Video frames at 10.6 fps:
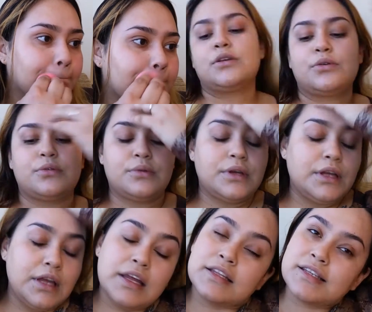So
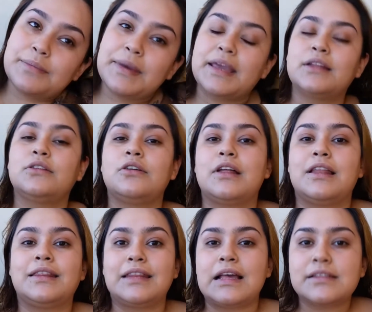to make it look
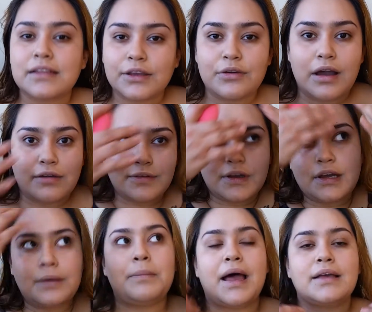less like you have a
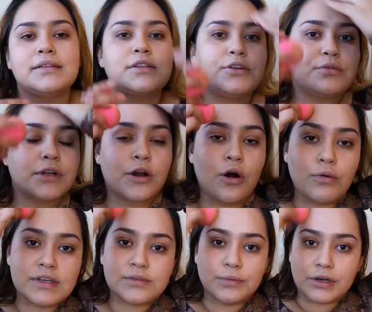mask, you want to
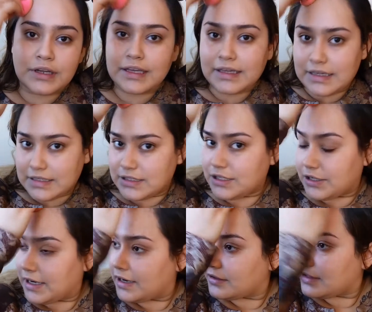always work it into your
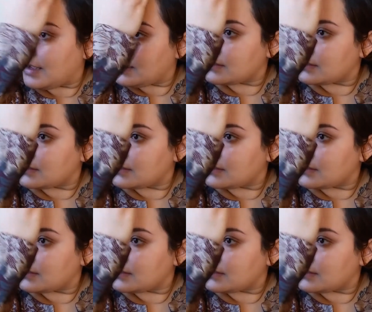hairline.